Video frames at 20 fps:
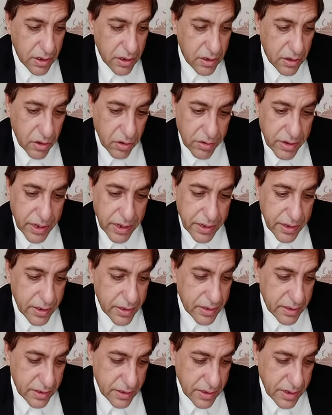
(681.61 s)
Okay,
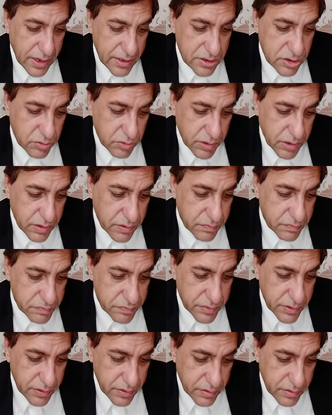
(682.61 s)
next one,
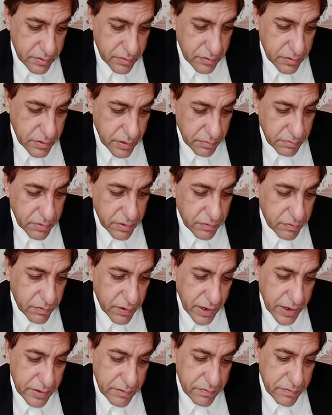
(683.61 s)
number five.